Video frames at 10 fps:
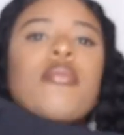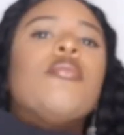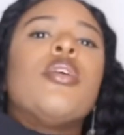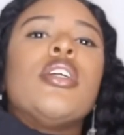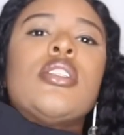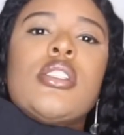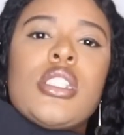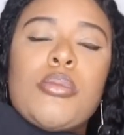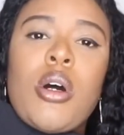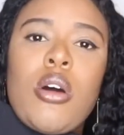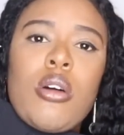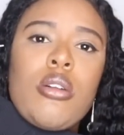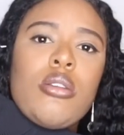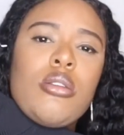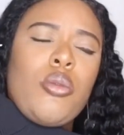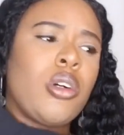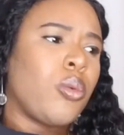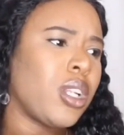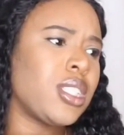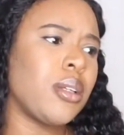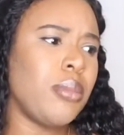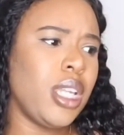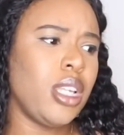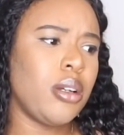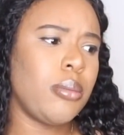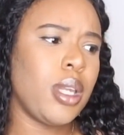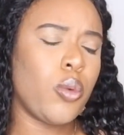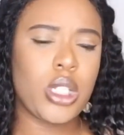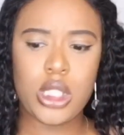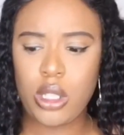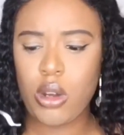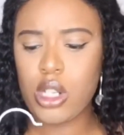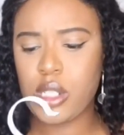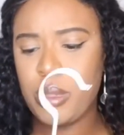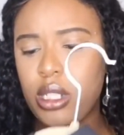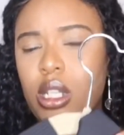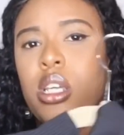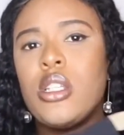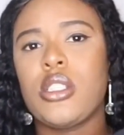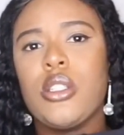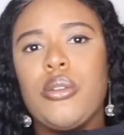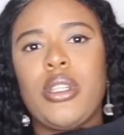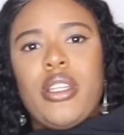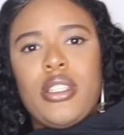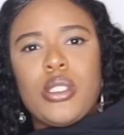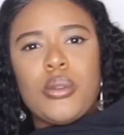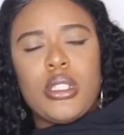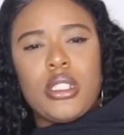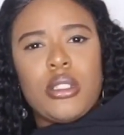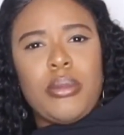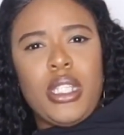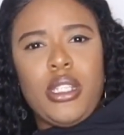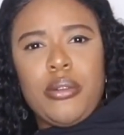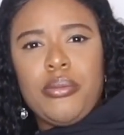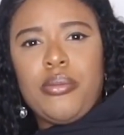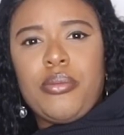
One is a small, well, one is a medium, and one is a large. I meant. So yeah, this one is a medium,